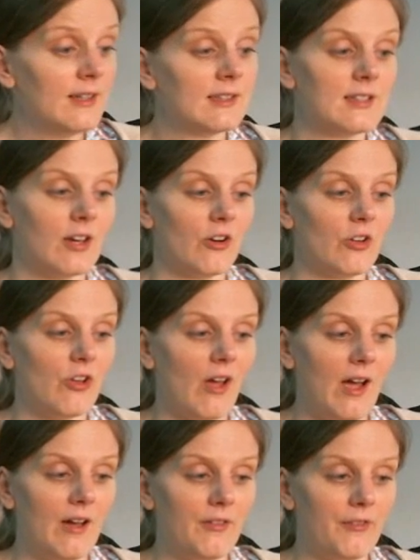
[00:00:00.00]
So you
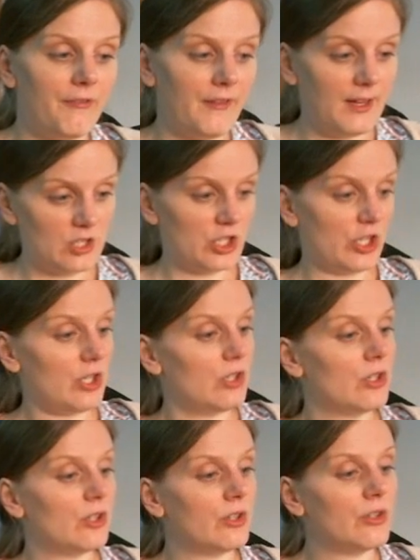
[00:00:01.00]
have a feature,
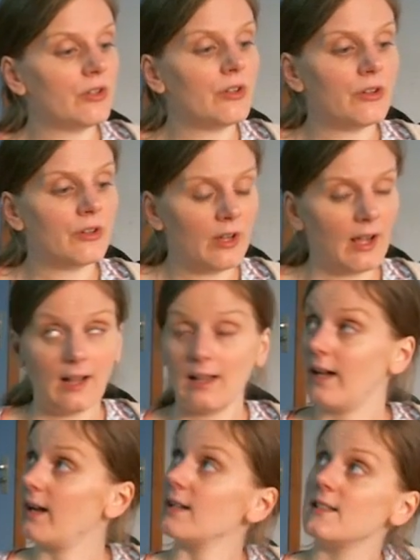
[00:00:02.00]

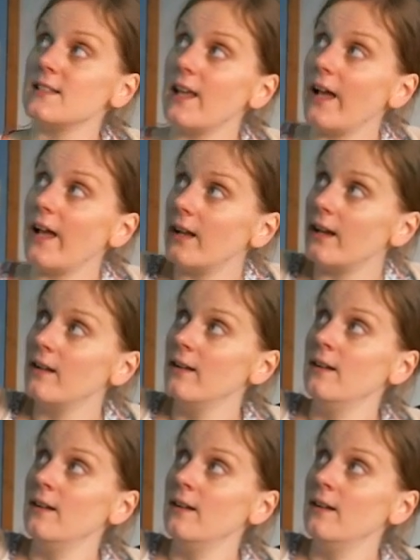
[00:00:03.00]
like I said,